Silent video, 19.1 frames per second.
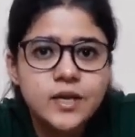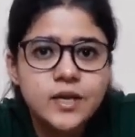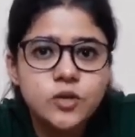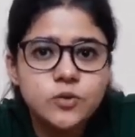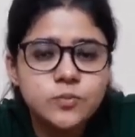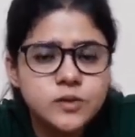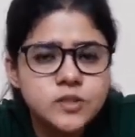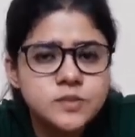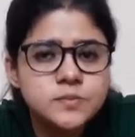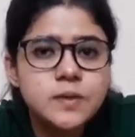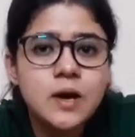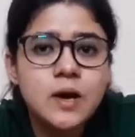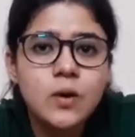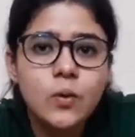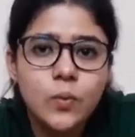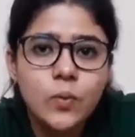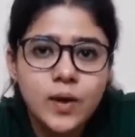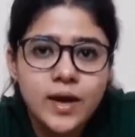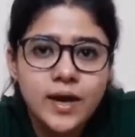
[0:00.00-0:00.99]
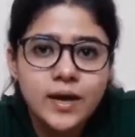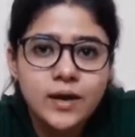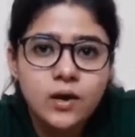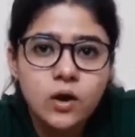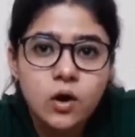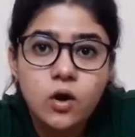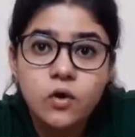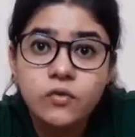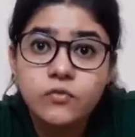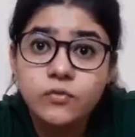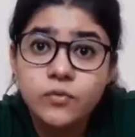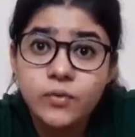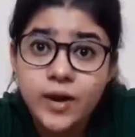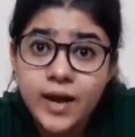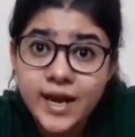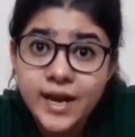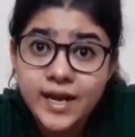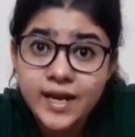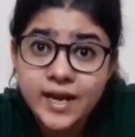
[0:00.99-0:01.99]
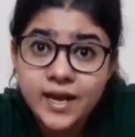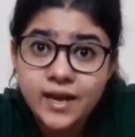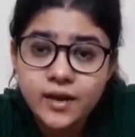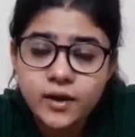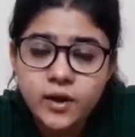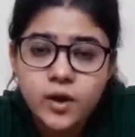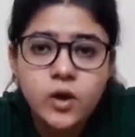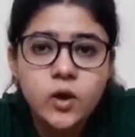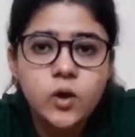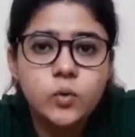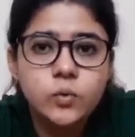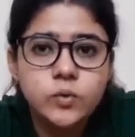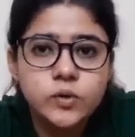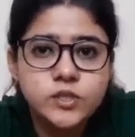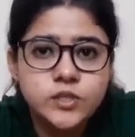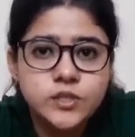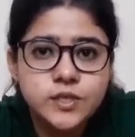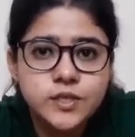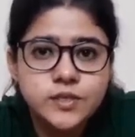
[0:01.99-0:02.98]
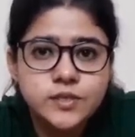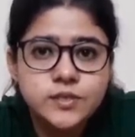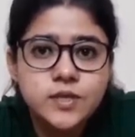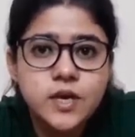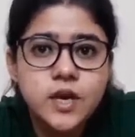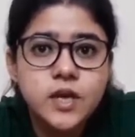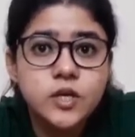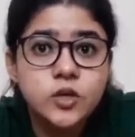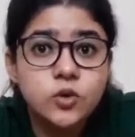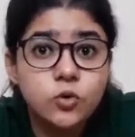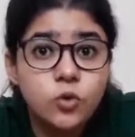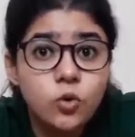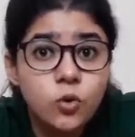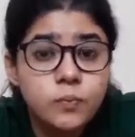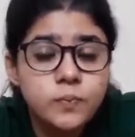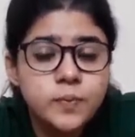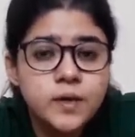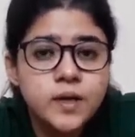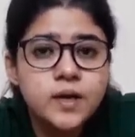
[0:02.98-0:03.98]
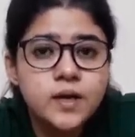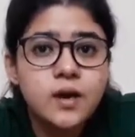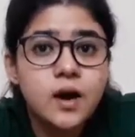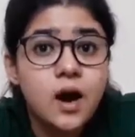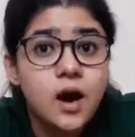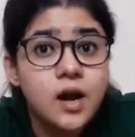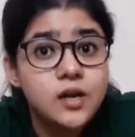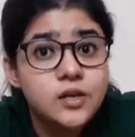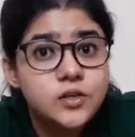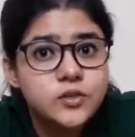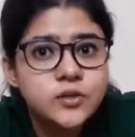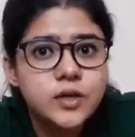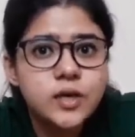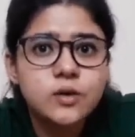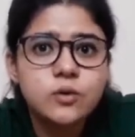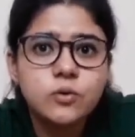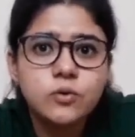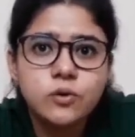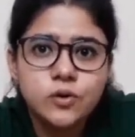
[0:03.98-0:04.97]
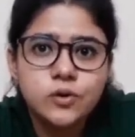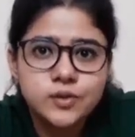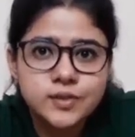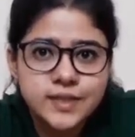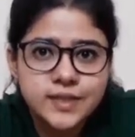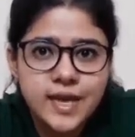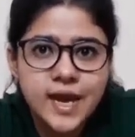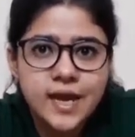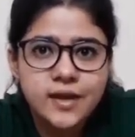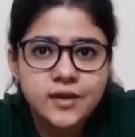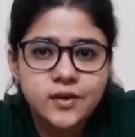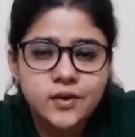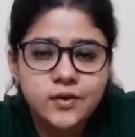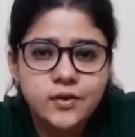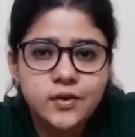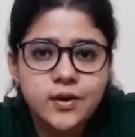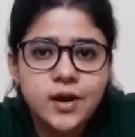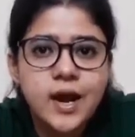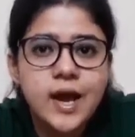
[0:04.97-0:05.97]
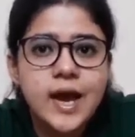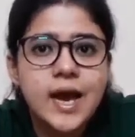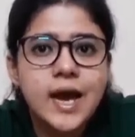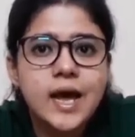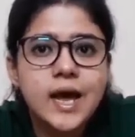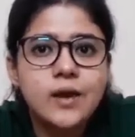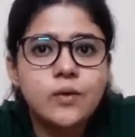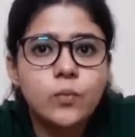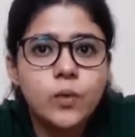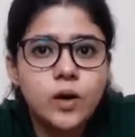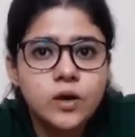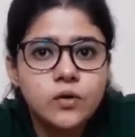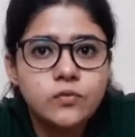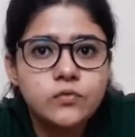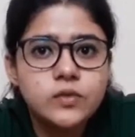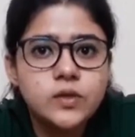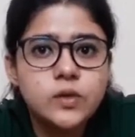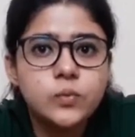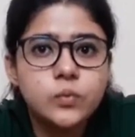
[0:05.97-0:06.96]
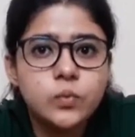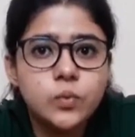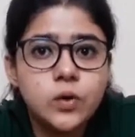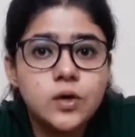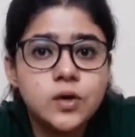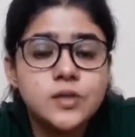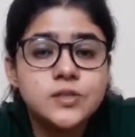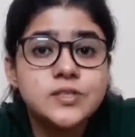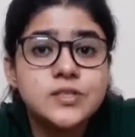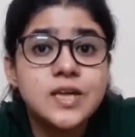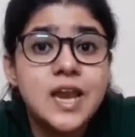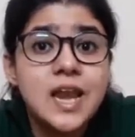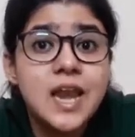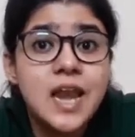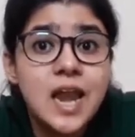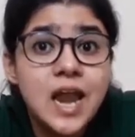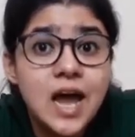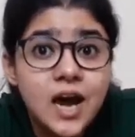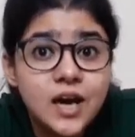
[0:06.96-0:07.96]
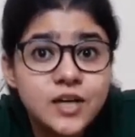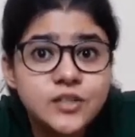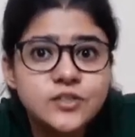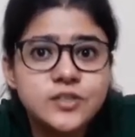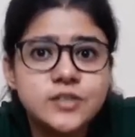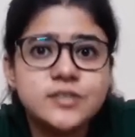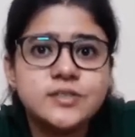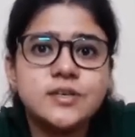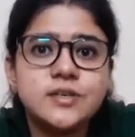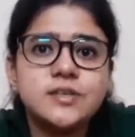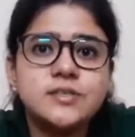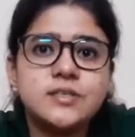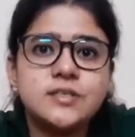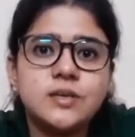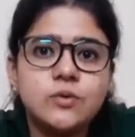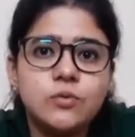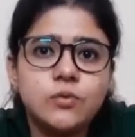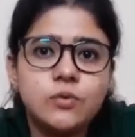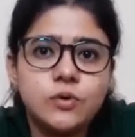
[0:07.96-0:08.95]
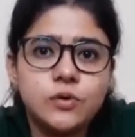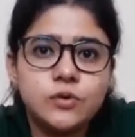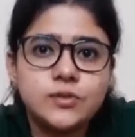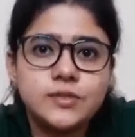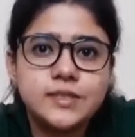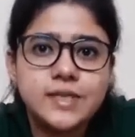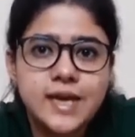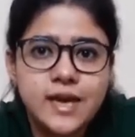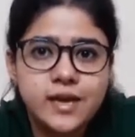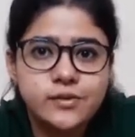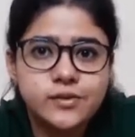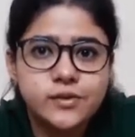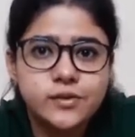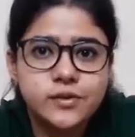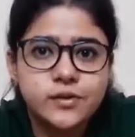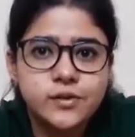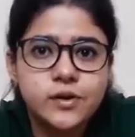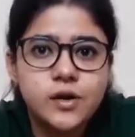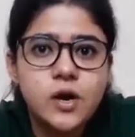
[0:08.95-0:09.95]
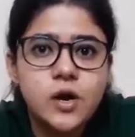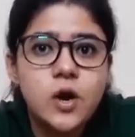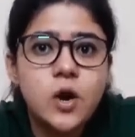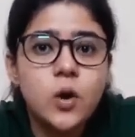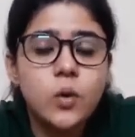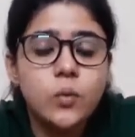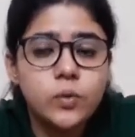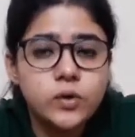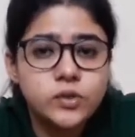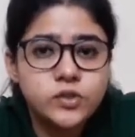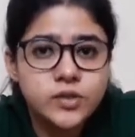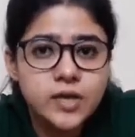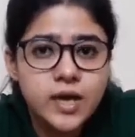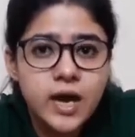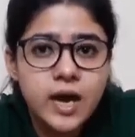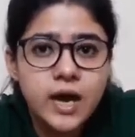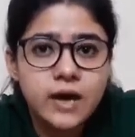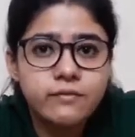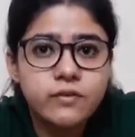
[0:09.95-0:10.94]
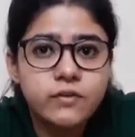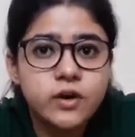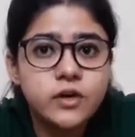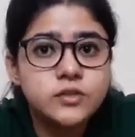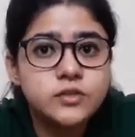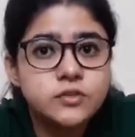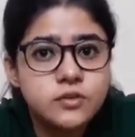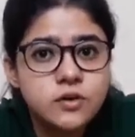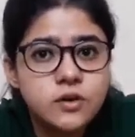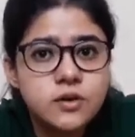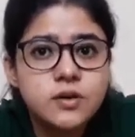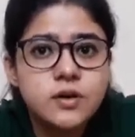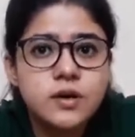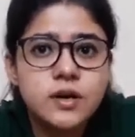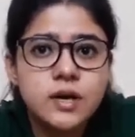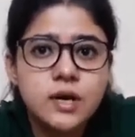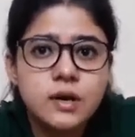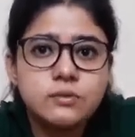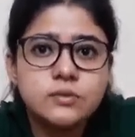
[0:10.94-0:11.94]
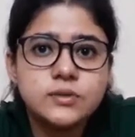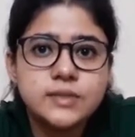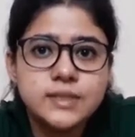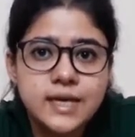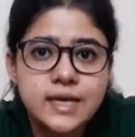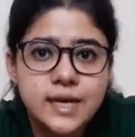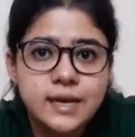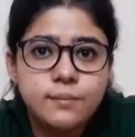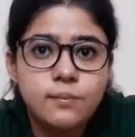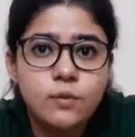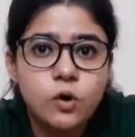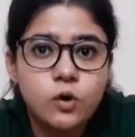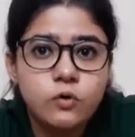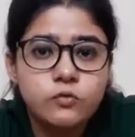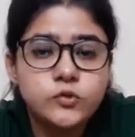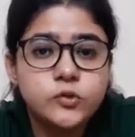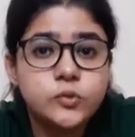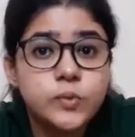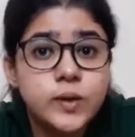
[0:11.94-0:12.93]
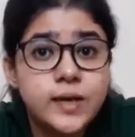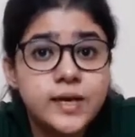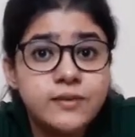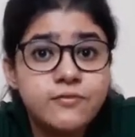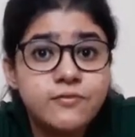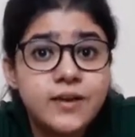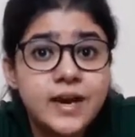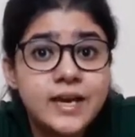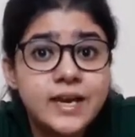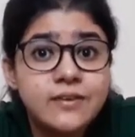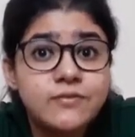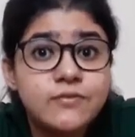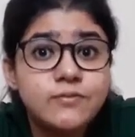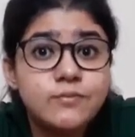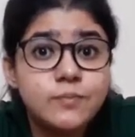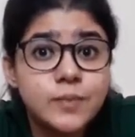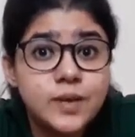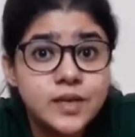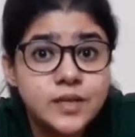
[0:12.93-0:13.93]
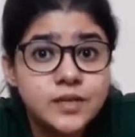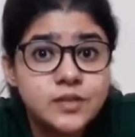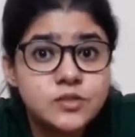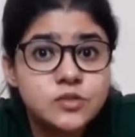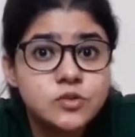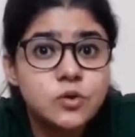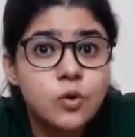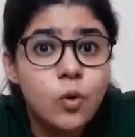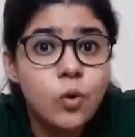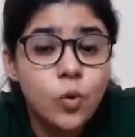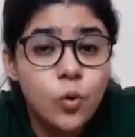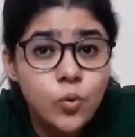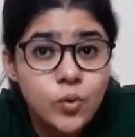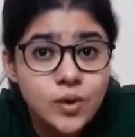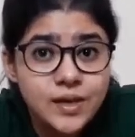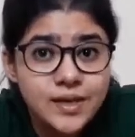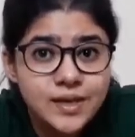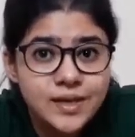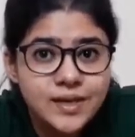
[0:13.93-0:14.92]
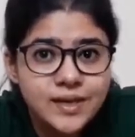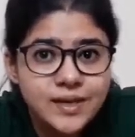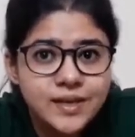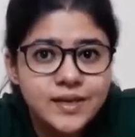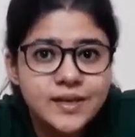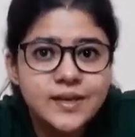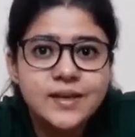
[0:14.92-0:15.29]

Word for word: You must be aware of Ryanair, which is European ultra-low-cost carrier and of the world's largest ultra-low-cost carrier, which have a turnaround time of 25 minutes only.